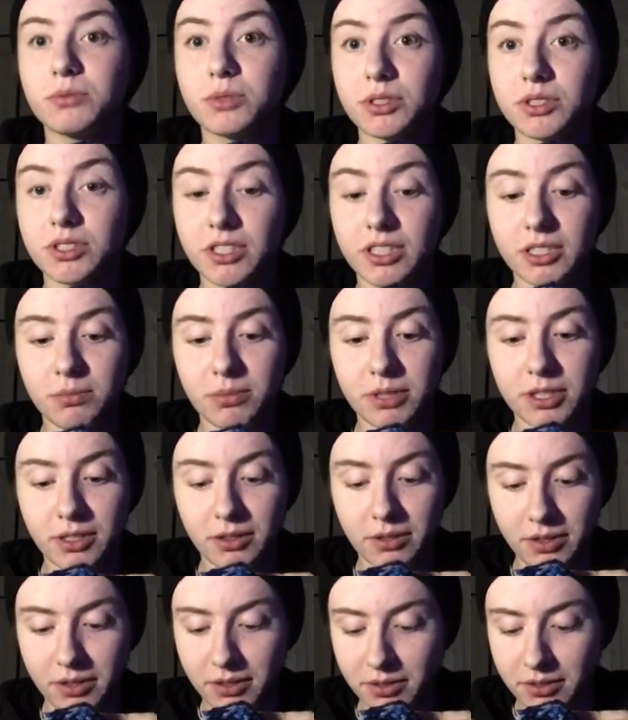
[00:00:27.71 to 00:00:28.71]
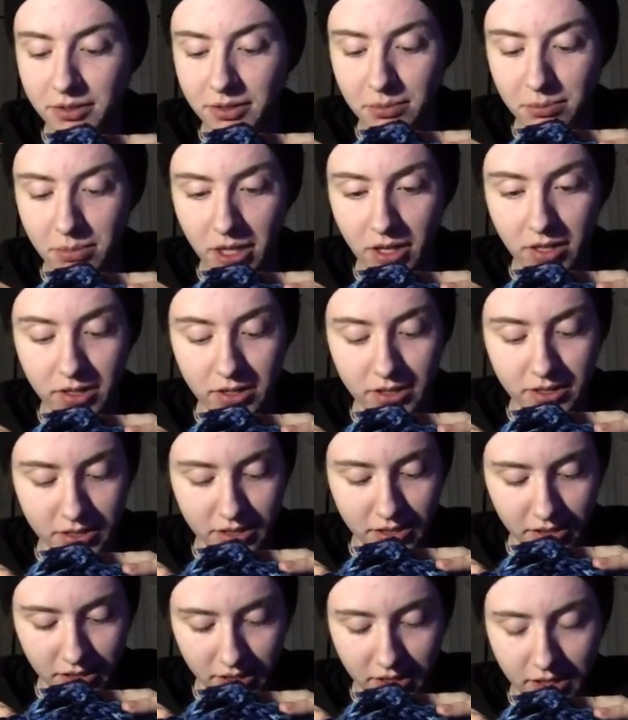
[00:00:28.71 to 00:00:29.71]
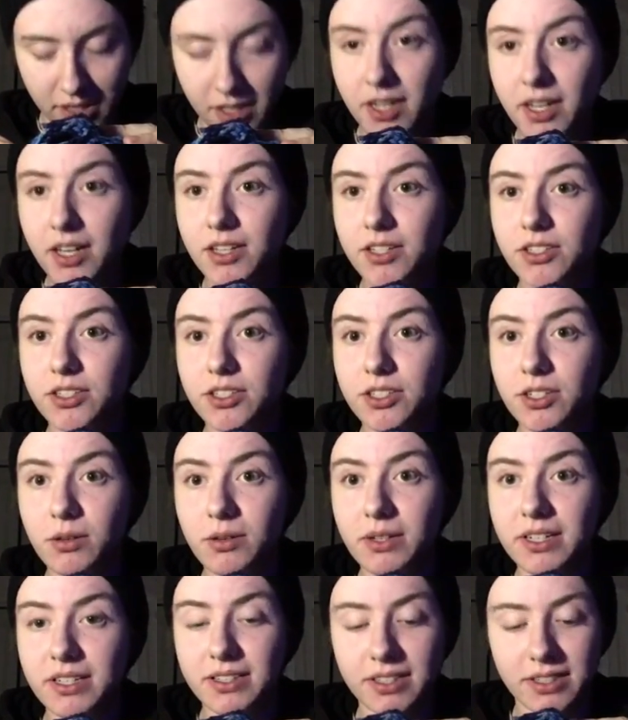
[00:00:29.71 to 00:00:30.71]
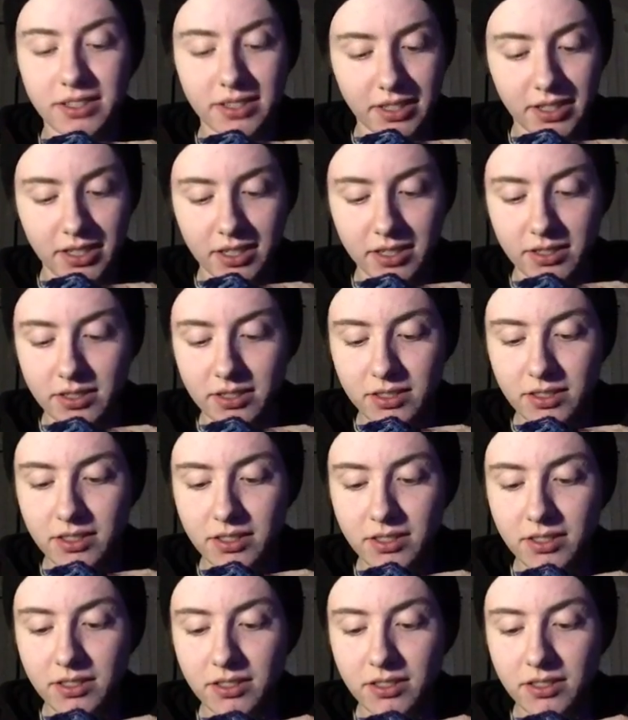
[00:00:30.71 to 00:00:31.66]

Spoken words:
We'll just be going through the box and showing the things.